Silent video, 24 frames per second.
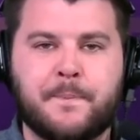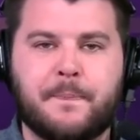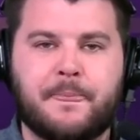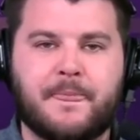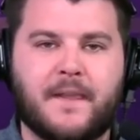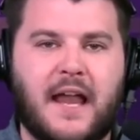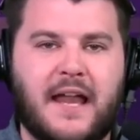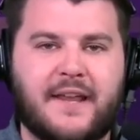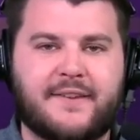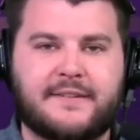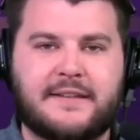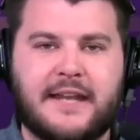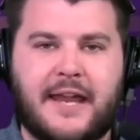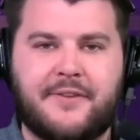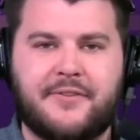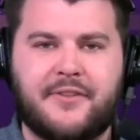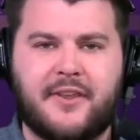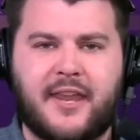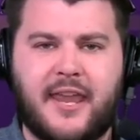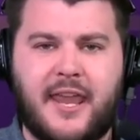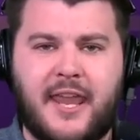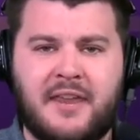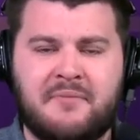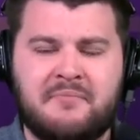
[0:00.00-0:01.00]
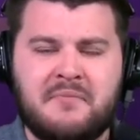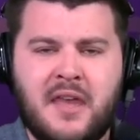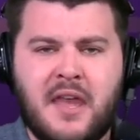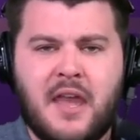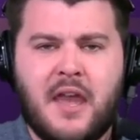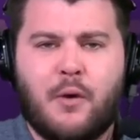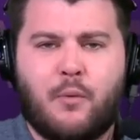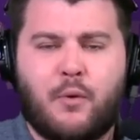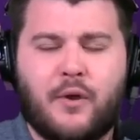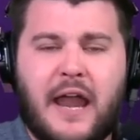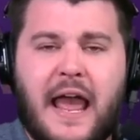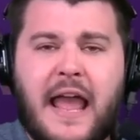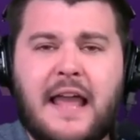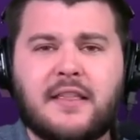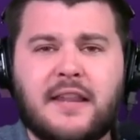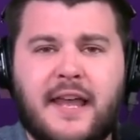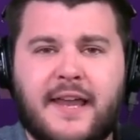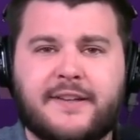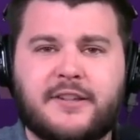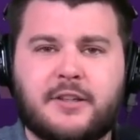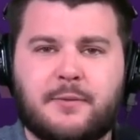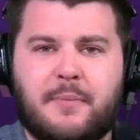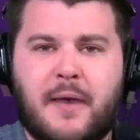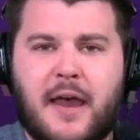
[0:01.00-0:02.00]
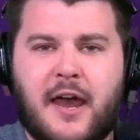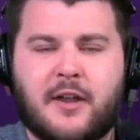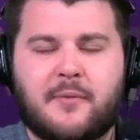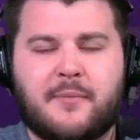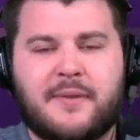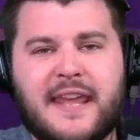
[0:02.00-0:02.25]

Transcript: Last night in the game, what I liked about him,